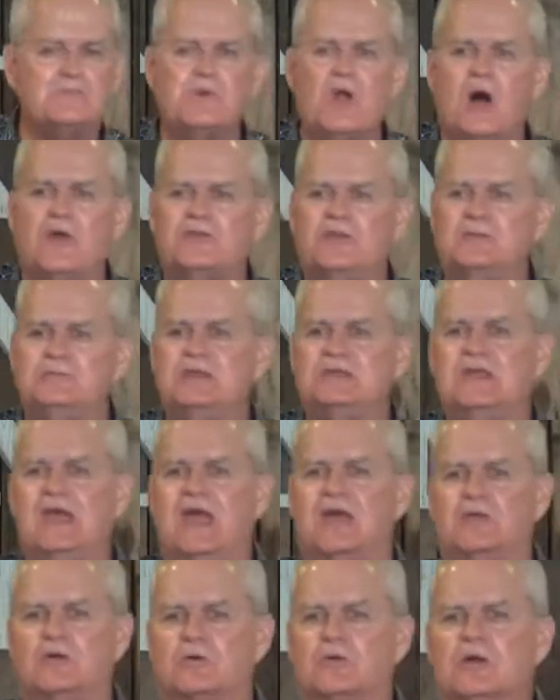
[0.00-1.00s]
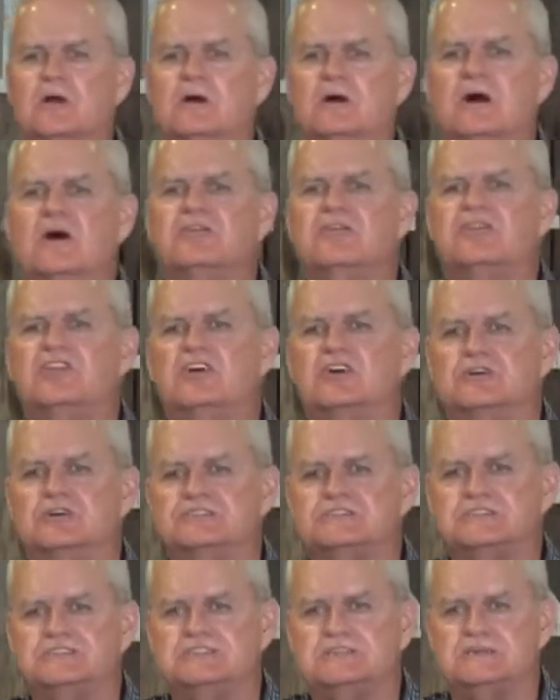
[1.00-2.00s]
brought them together? A
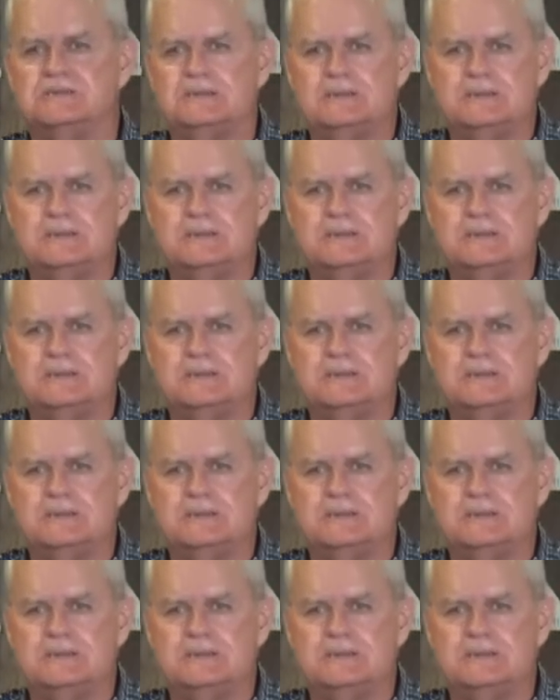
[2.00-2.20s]
thirst.